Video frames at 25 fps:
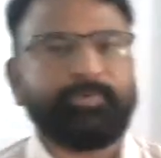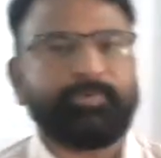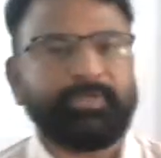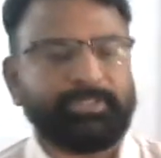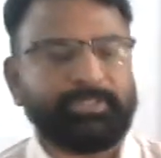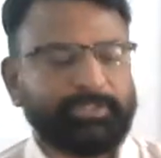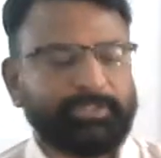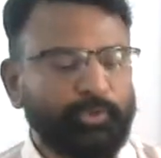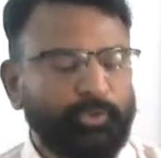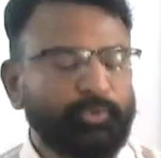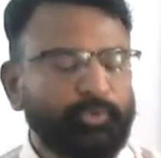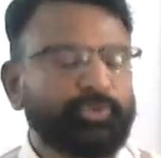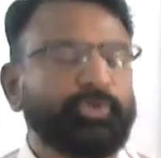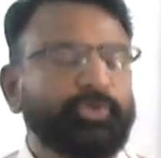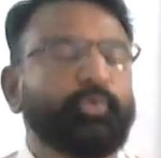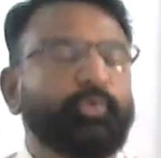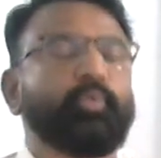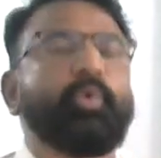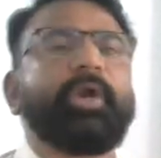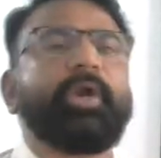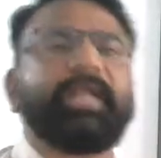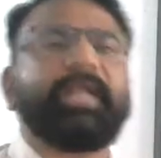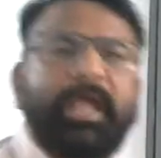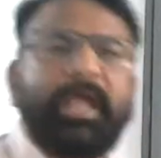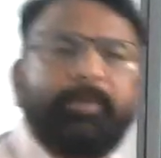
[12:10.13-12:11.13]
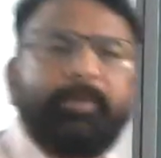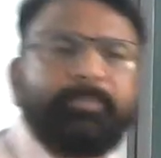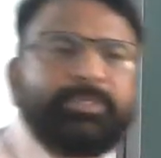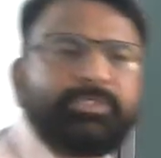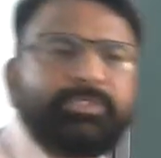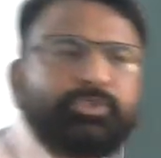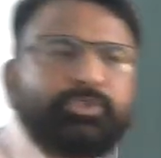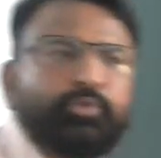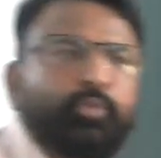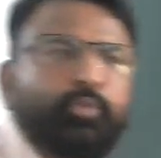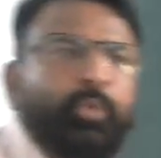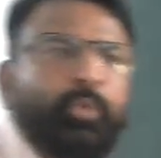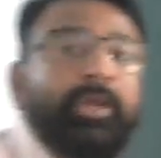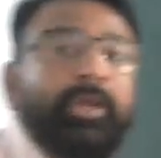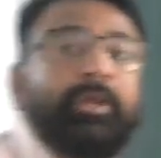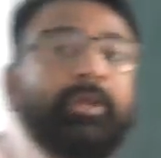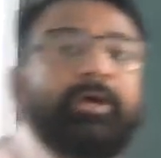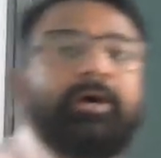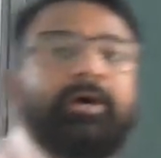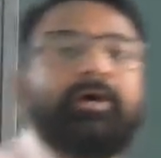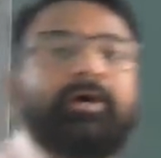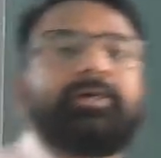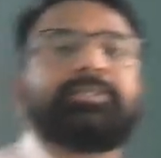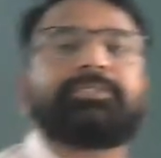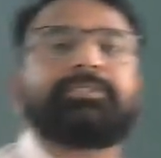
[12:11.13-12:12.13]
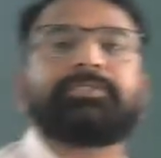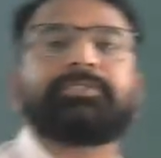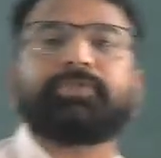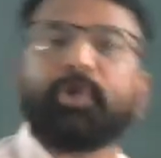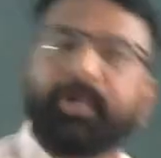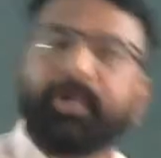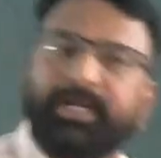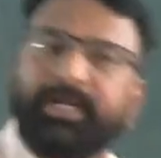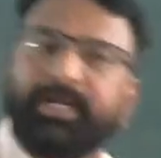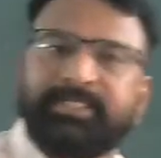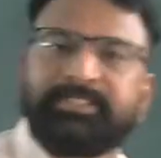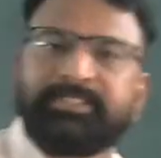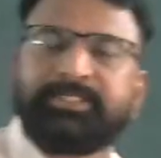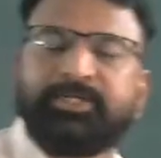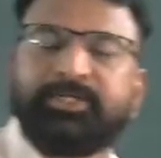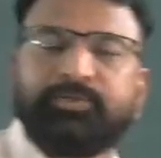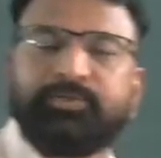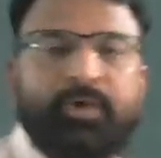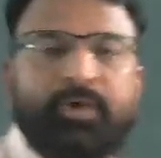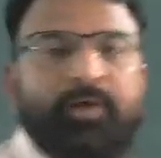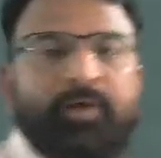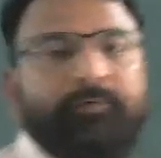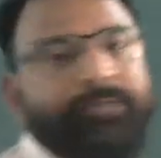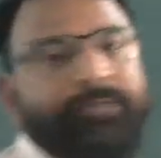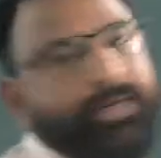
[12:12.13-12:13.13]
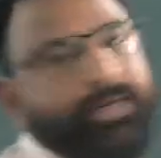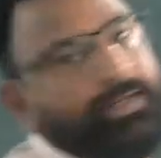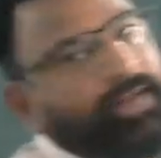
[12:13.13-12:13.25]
of the solution. What happens when a solid is dissolved in